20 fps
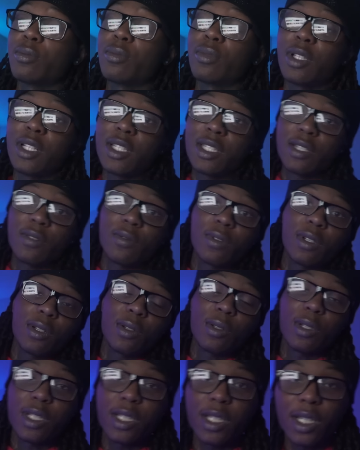let's see if we can
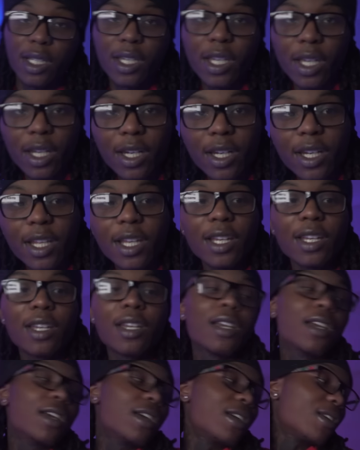do that shit again today.
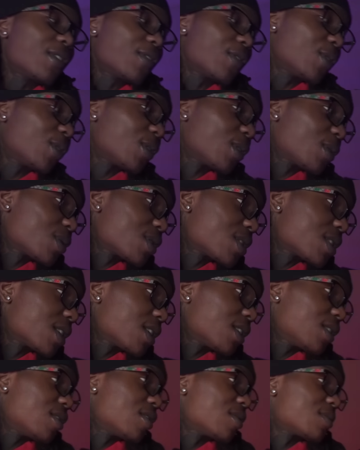You feel what I'm
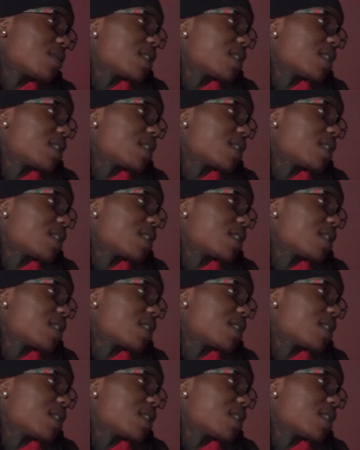saying?